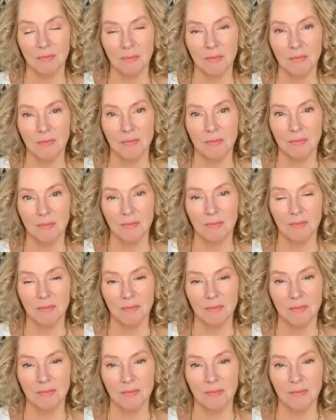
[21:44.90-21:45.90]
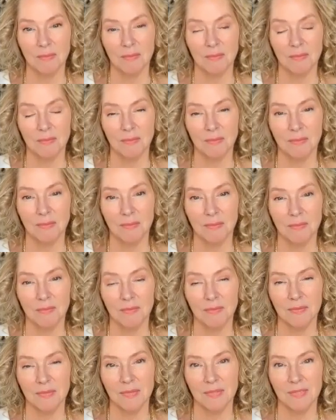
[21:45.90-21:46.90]

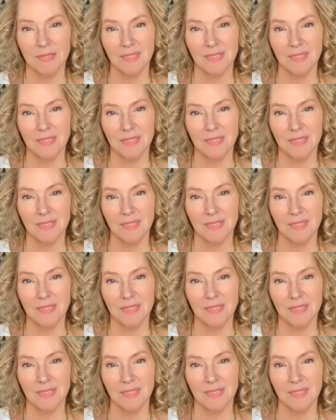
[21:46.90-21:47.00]
No words are spoken by the person on screen.